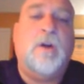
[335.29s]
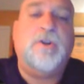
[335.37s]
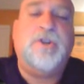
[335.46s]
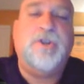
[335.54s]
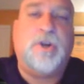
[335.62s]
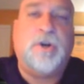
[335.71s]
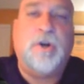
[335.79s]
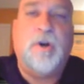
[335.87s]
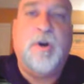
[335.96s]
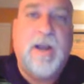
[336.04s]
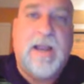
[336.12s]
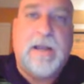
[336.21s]

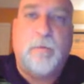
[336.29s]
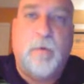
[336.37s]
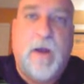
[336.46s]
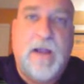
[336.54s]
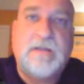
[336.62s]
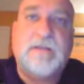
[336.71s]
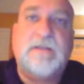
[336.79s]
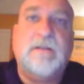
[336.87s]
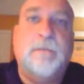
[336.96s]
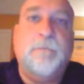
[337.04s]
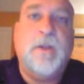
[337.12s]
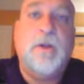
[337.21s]
Sugar and rice.